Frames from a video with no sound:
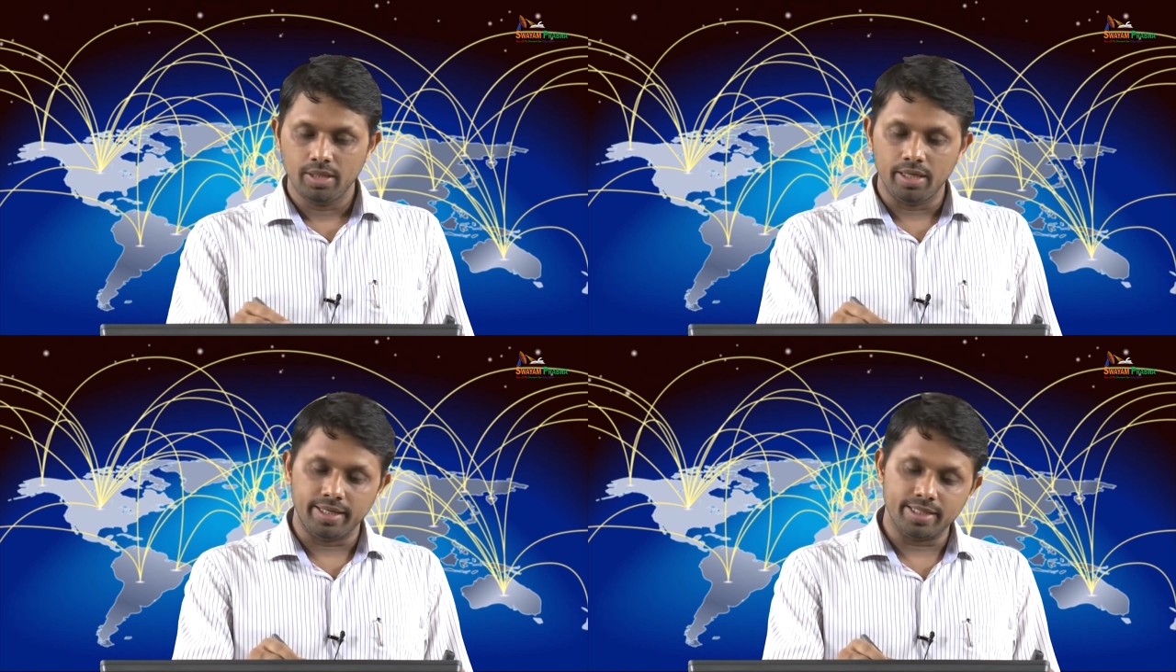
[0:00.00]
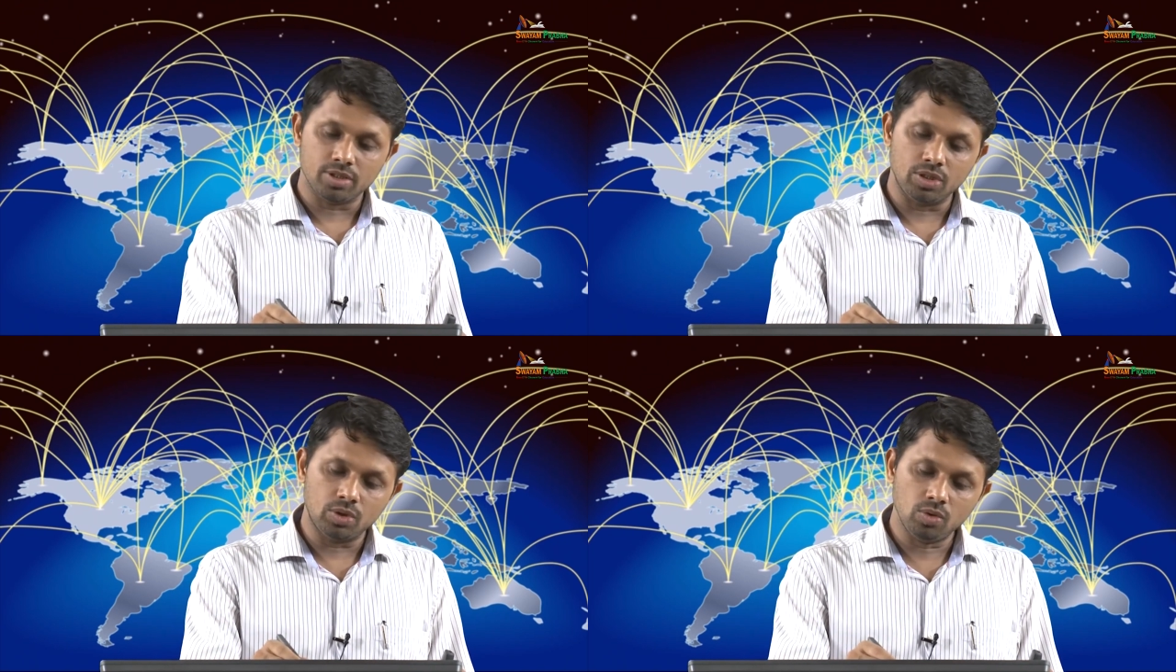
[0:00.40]
and
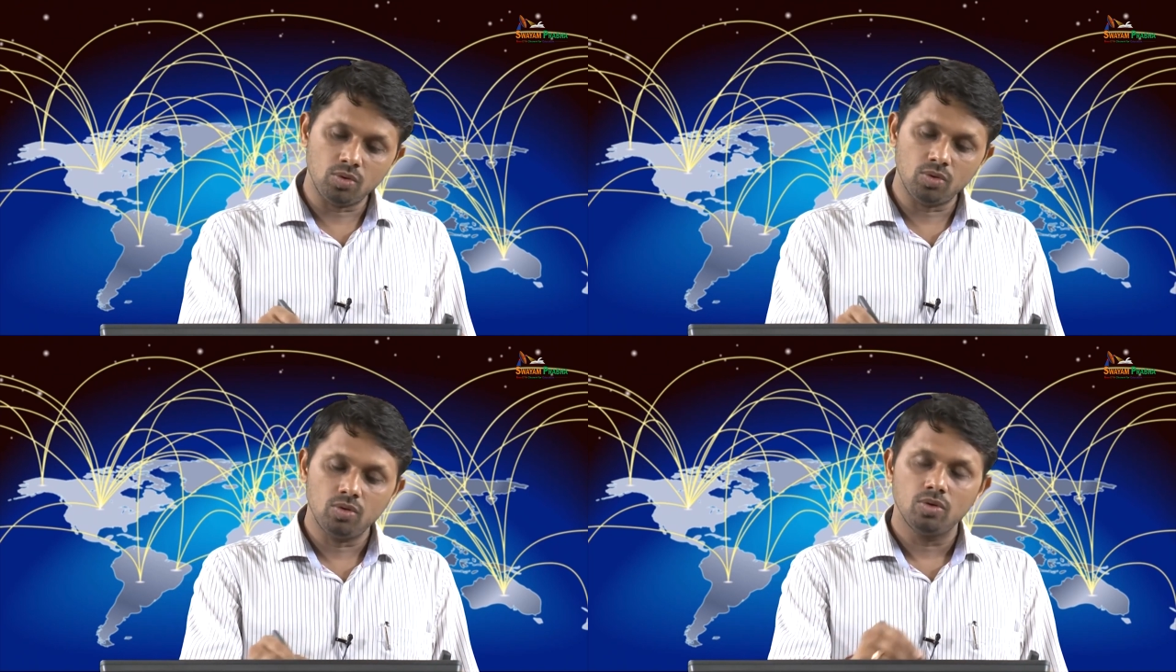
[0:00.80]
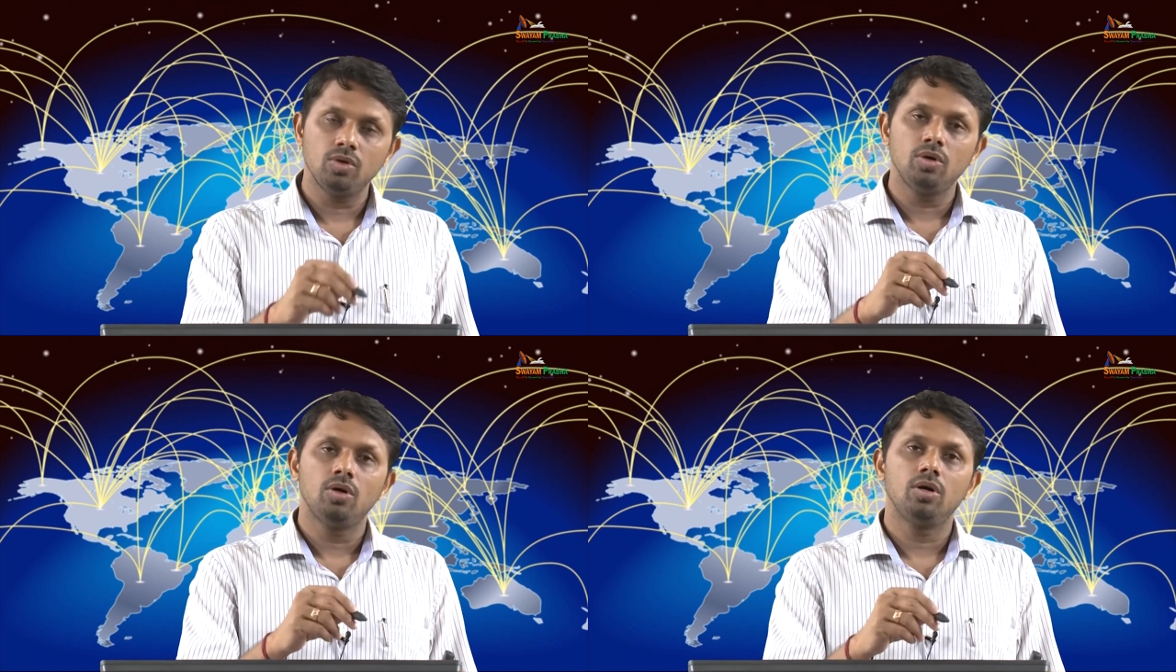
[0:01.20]
nation 2
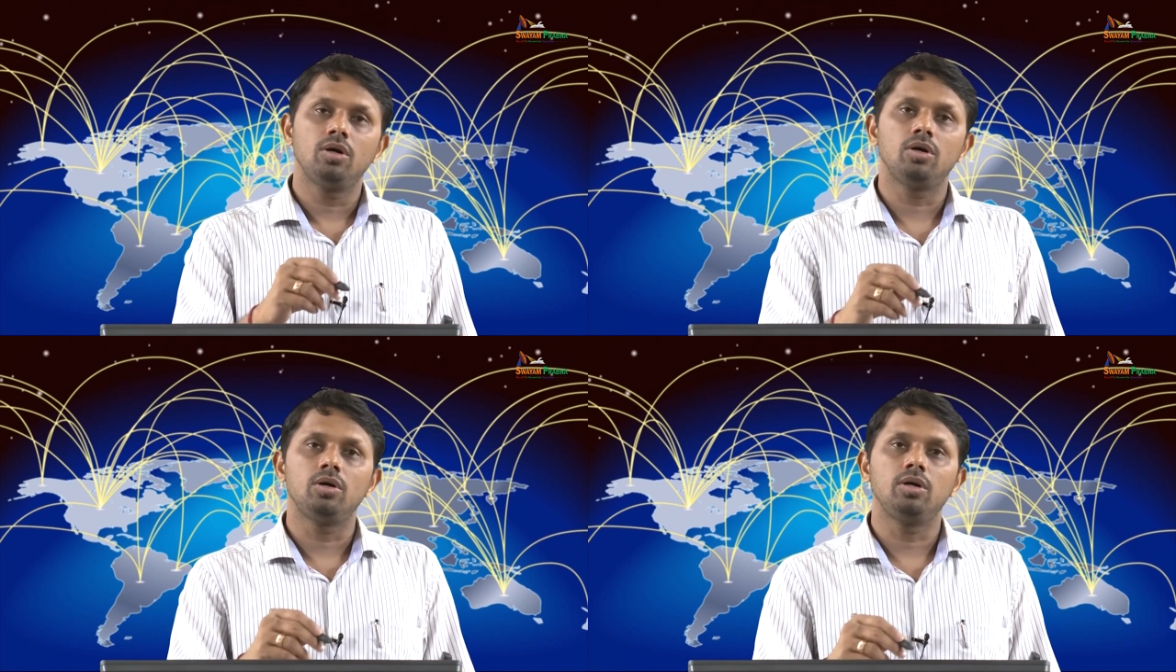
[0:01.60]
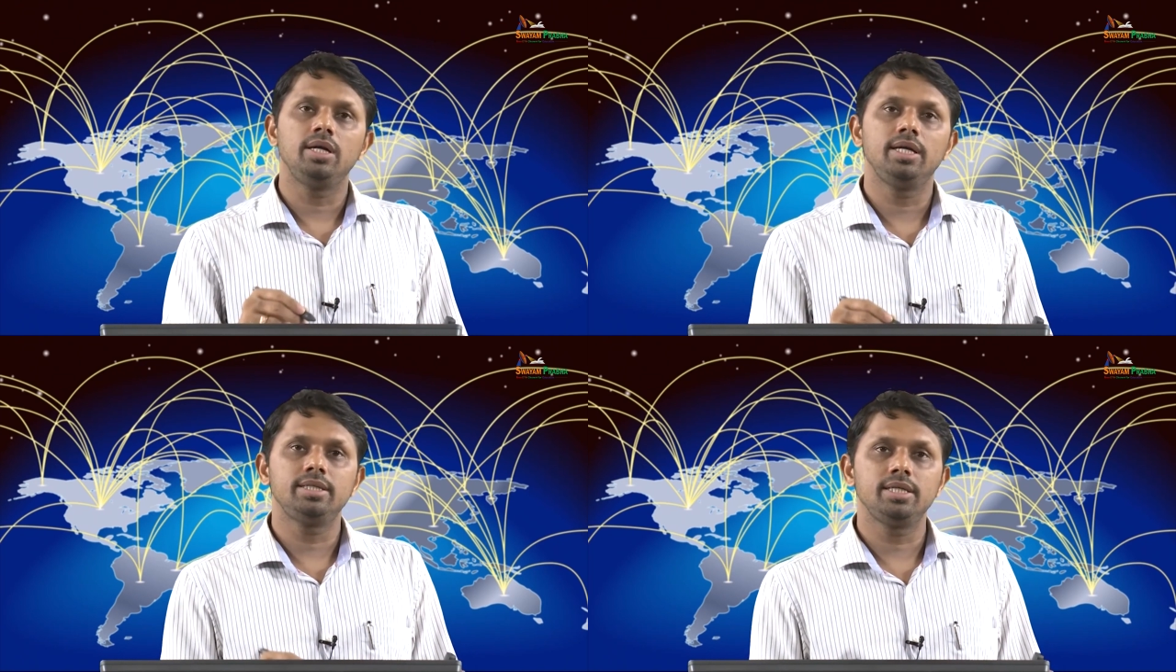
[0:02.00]

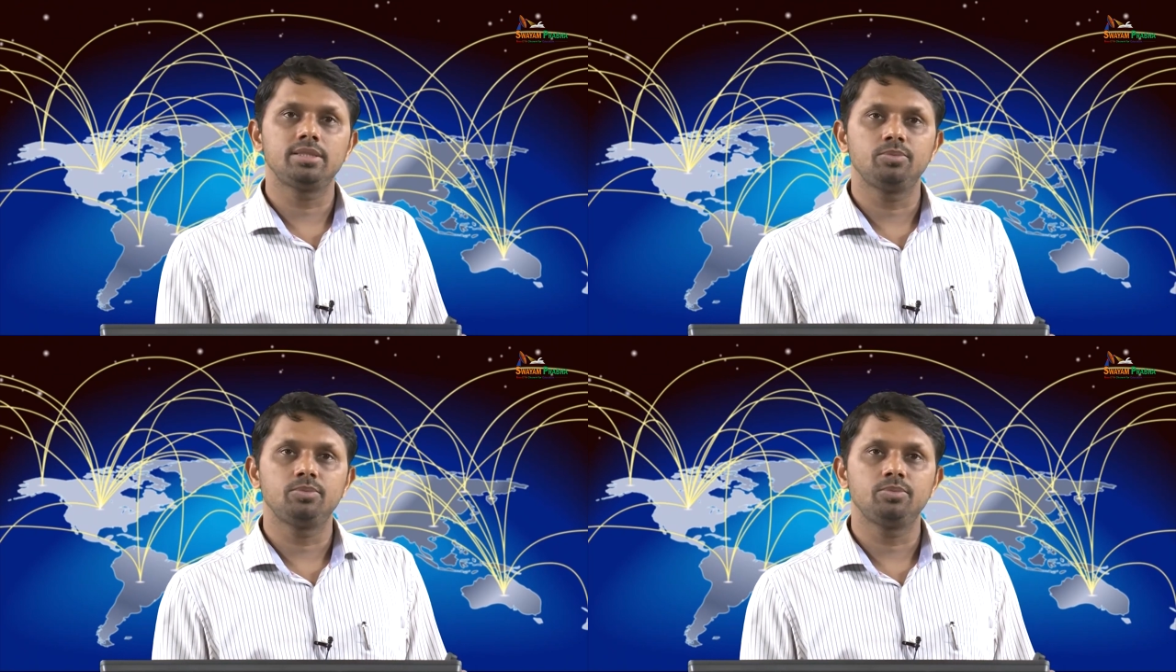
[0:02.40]
is